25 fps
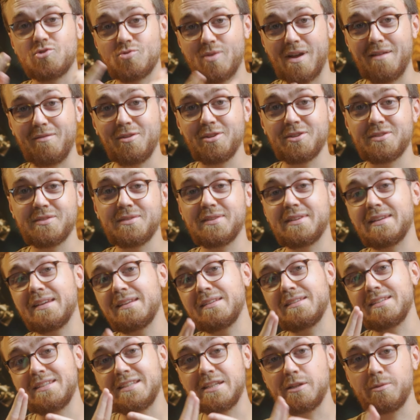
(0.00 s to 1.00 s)
travel
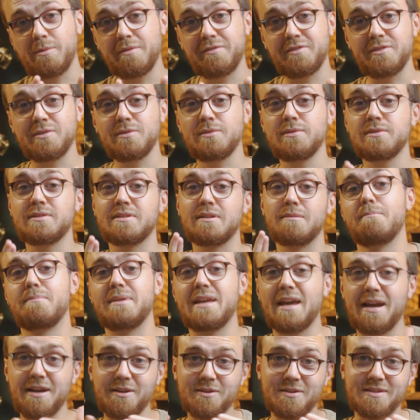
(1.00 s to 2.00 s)
content, gear reviews,
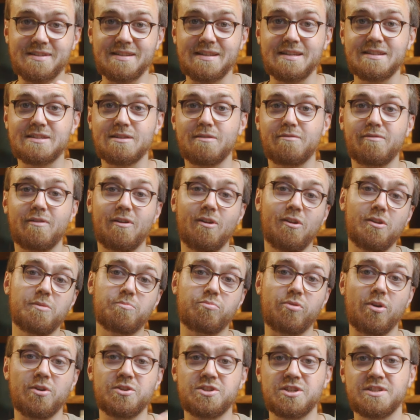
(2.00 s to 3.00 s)
behind the scenes of all the
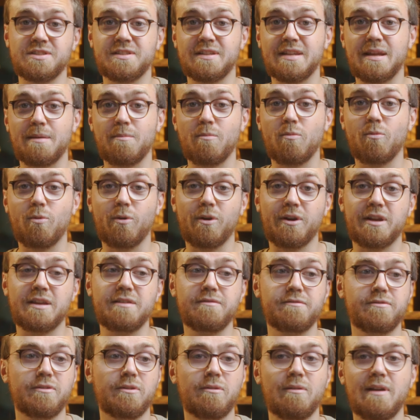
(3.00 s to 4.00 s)
projects that I'm
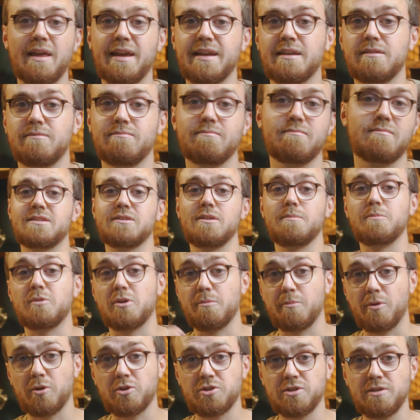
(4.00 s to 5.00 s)
working for, like some
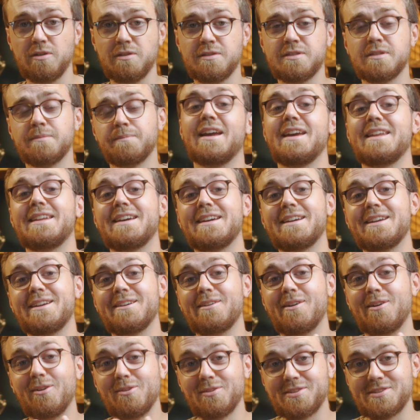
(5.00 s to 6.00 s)
commercials, and I
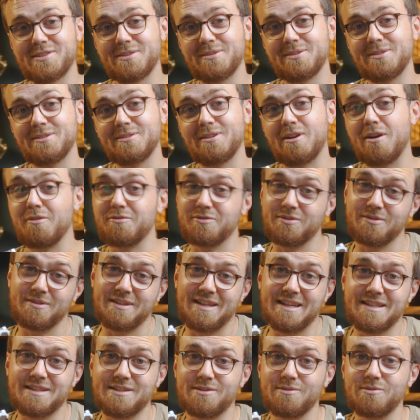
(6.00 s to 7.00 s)
also often
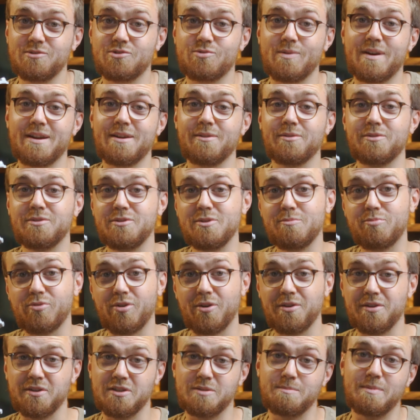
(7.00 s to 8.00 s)
get to try out new
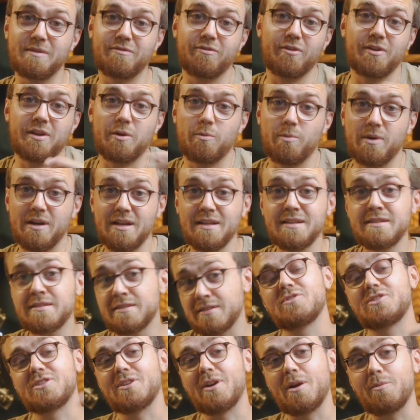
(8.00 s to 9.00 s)
projects before they're
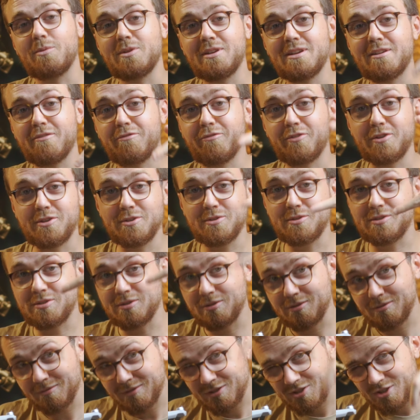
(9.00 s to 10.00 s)
released. So I would love for you
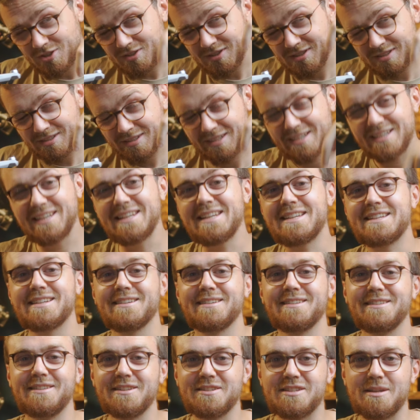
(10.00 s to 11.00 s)
to just
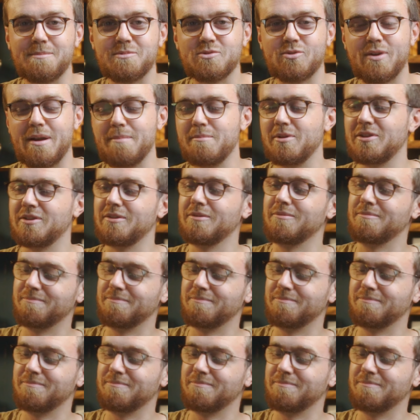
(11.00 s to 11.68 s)
click the subscribe button.